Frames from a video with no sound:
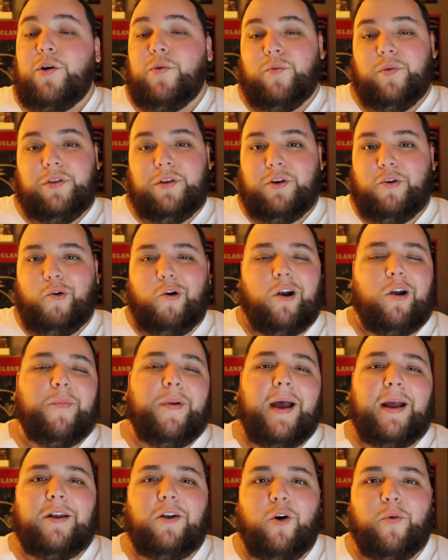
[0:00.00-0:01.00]
with a
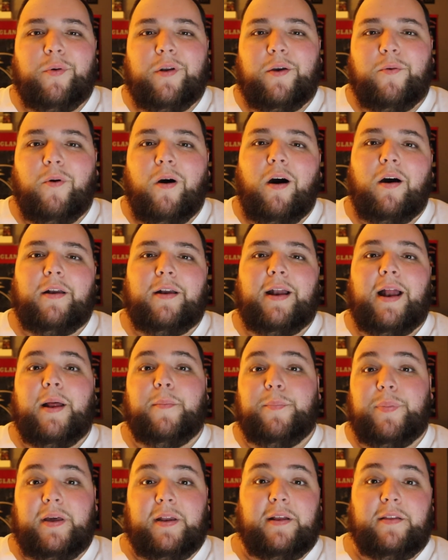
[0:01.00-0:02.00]
quarterback nobody wanted,
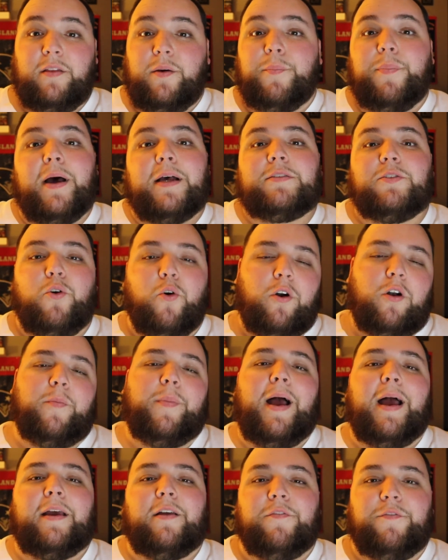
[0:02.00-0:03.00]
and beating the best
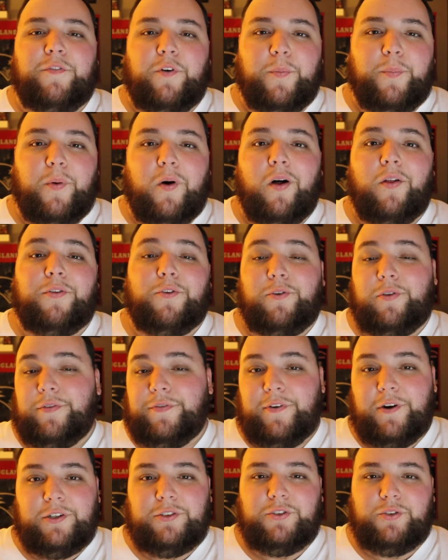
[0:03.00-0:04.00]
quarterback in football through the
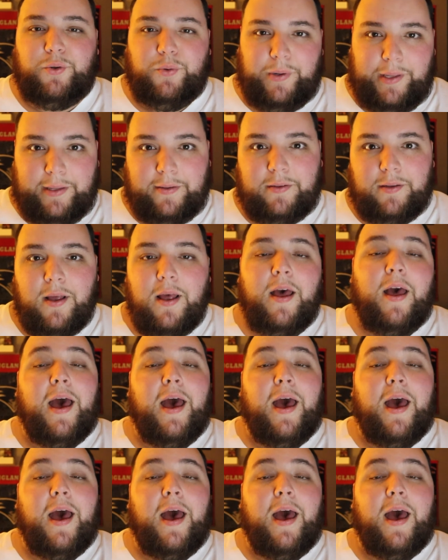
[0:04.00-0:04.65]
first 2 weeks.